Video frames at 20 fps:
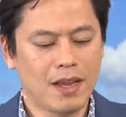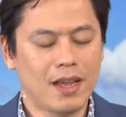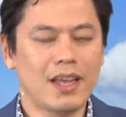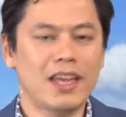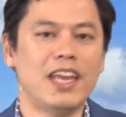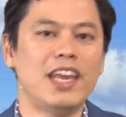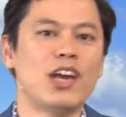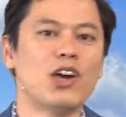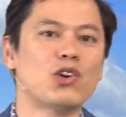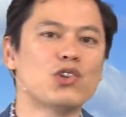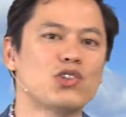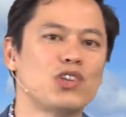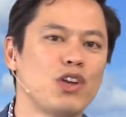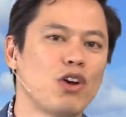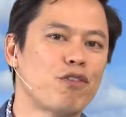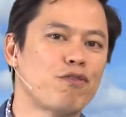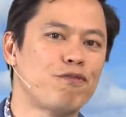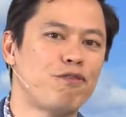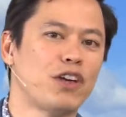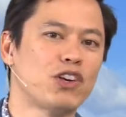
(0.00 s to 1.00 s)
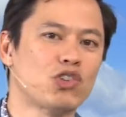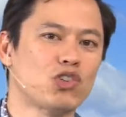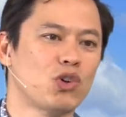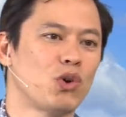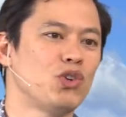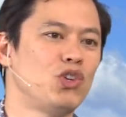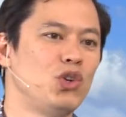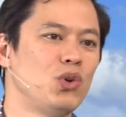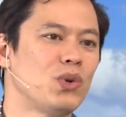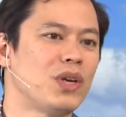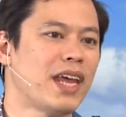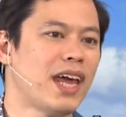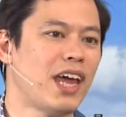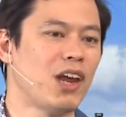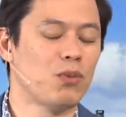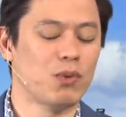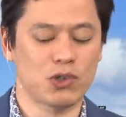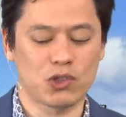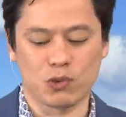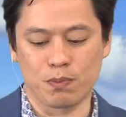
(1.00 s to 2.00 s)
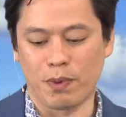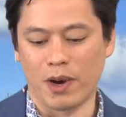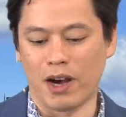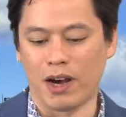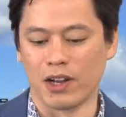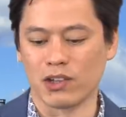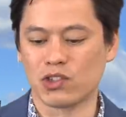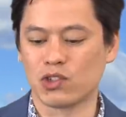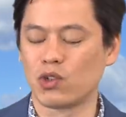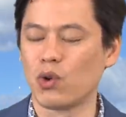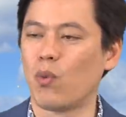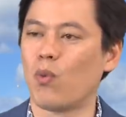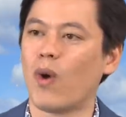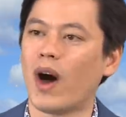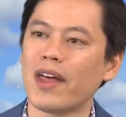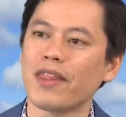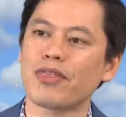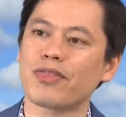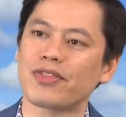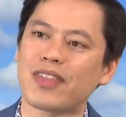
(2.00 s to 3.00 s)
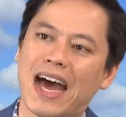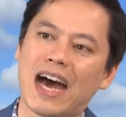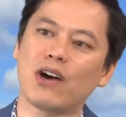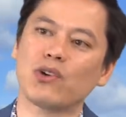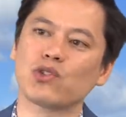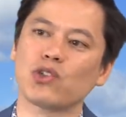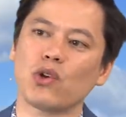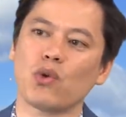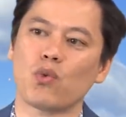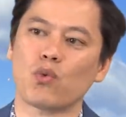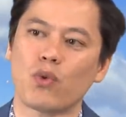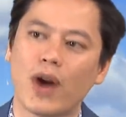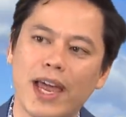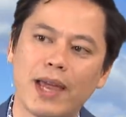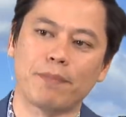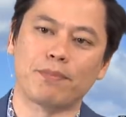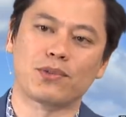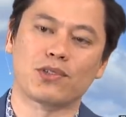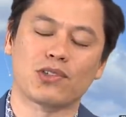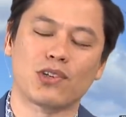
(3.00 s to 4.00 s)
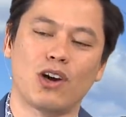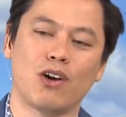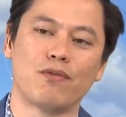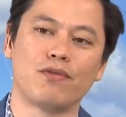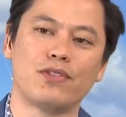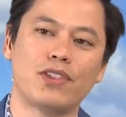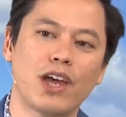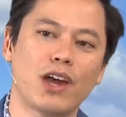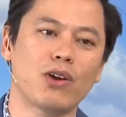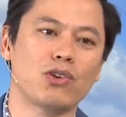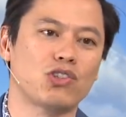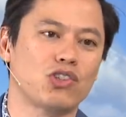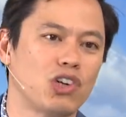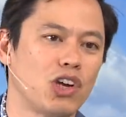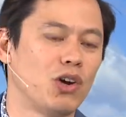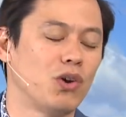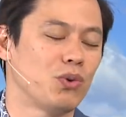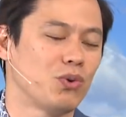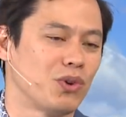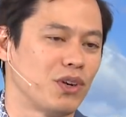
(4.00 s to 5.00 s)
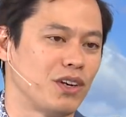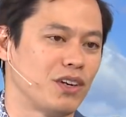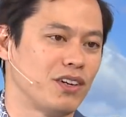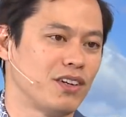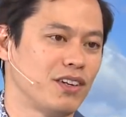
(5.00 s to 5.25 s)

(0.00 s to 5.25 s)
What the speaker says: Here's the official UK response to 1,000 rapes of their children.